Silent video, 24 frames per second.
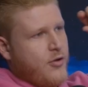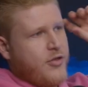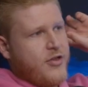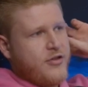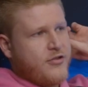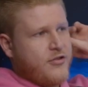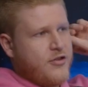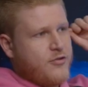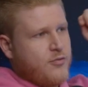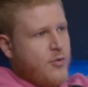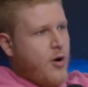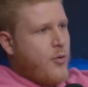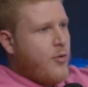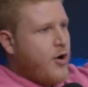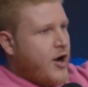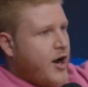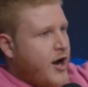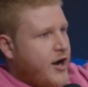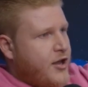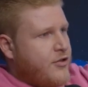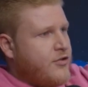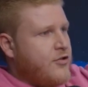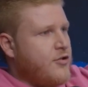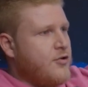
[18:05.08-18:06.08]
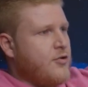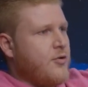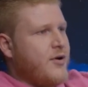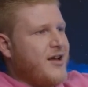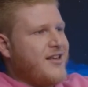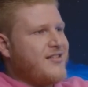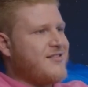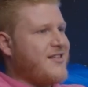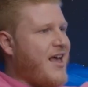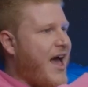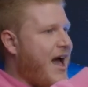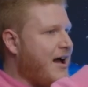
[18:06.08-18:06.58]
This is what we're going to do
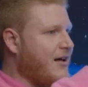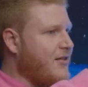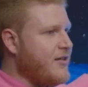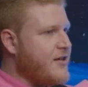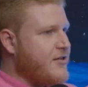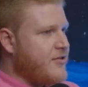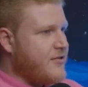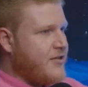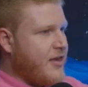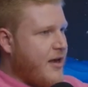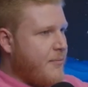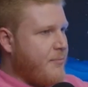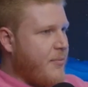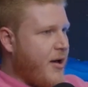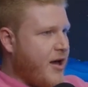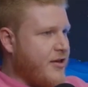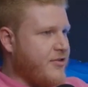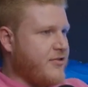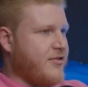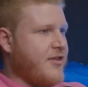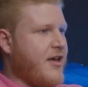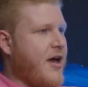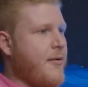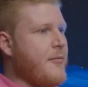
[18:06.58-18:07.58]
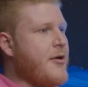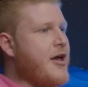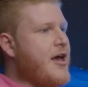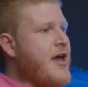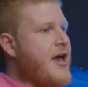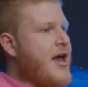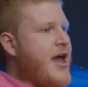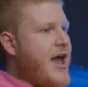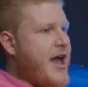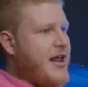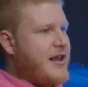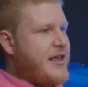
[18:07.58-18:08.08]
exactly step by step,
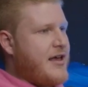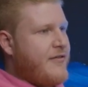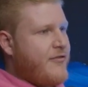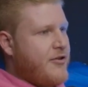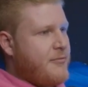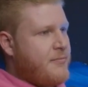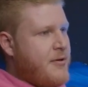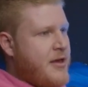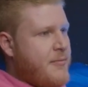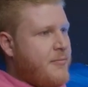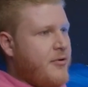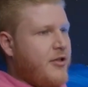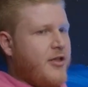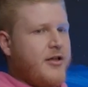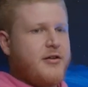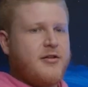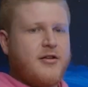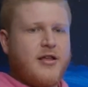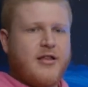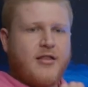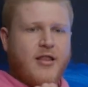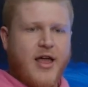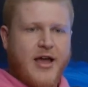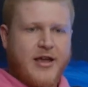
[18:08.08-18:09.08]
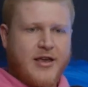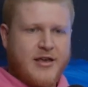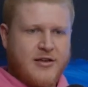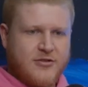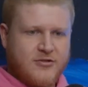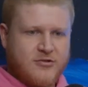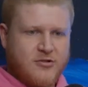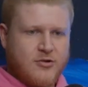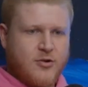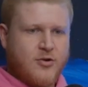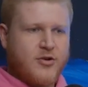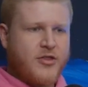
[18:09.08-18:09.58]
and giving people and like he's
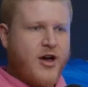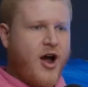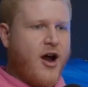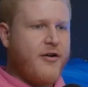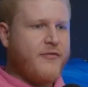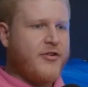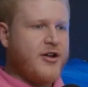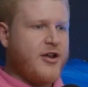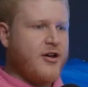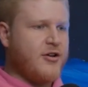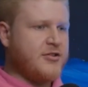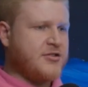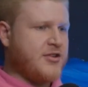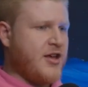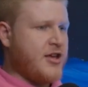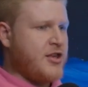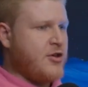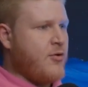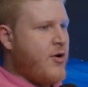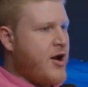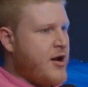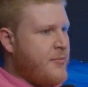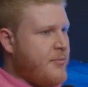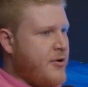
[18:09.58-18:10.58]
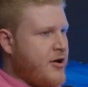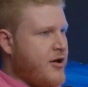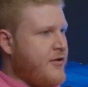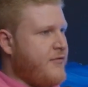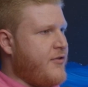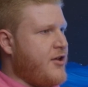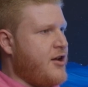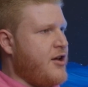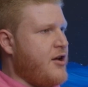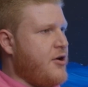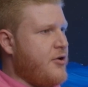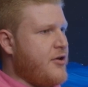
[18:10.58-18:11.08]
doing with our videos, like you want to book a
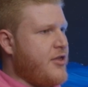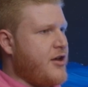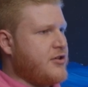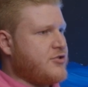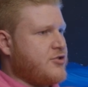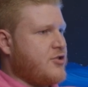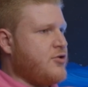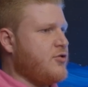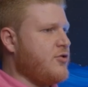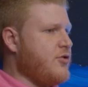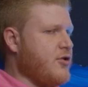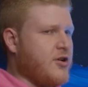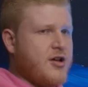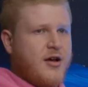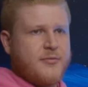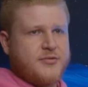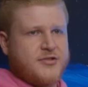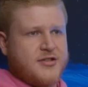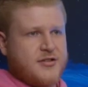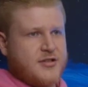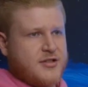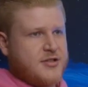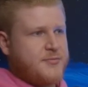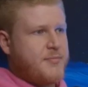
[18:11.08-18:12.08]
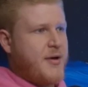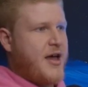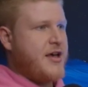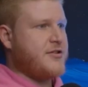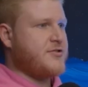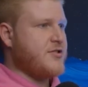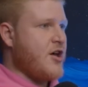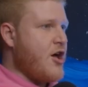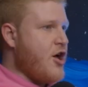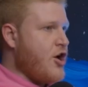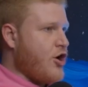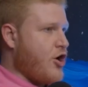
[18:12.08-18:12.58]
video with us? Cool. Come see the space.